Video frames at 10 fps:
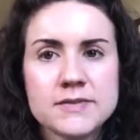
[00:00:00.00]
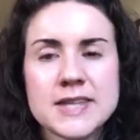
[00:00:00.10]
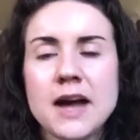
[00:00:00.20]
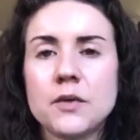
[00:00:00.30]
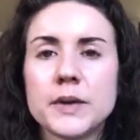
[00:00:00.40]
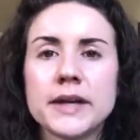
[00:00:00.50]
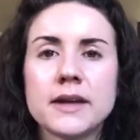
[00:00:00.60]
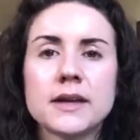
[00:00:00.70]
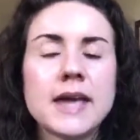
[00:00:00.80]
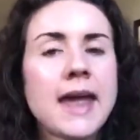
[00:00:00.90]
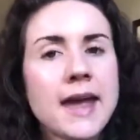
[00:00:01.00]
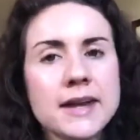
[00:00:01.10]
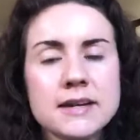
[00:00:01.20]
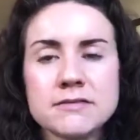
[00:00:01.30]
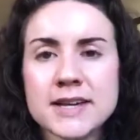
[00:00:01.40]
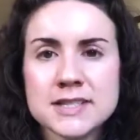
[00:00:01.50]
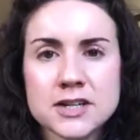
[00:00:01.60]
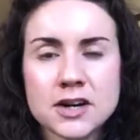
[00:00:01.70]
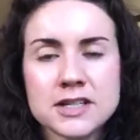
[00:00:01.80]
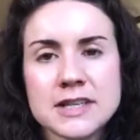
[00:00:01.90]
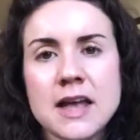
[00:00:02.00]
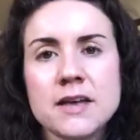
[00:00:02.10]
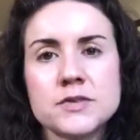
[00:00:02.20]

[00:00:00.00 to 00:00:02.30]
that we can't invest in ourselves,